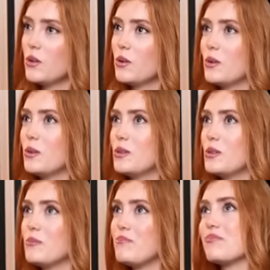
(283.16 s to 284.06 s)

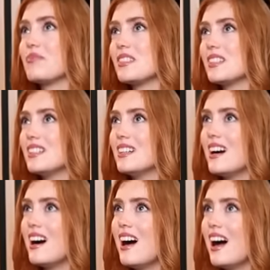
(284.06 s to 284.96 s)
Oh,
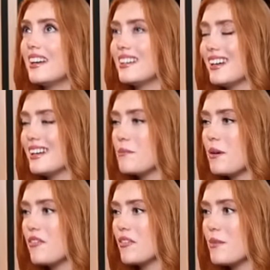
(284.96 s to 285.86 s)
I like a
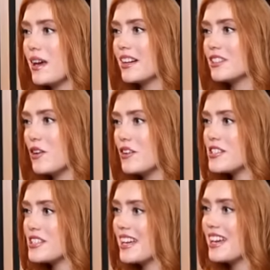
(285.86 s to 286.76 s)
bit of a mix.
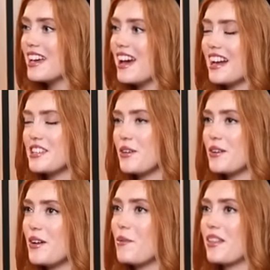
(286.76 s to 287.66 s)
Honestly, I
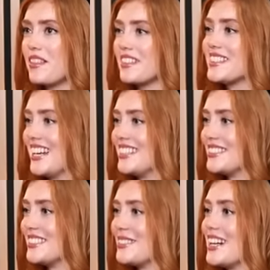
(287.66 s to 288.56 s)
don't know whether this is
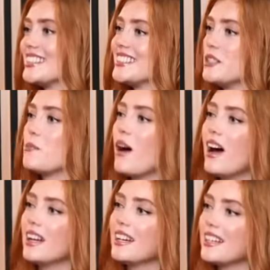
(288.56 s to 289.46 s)
answering the question, but I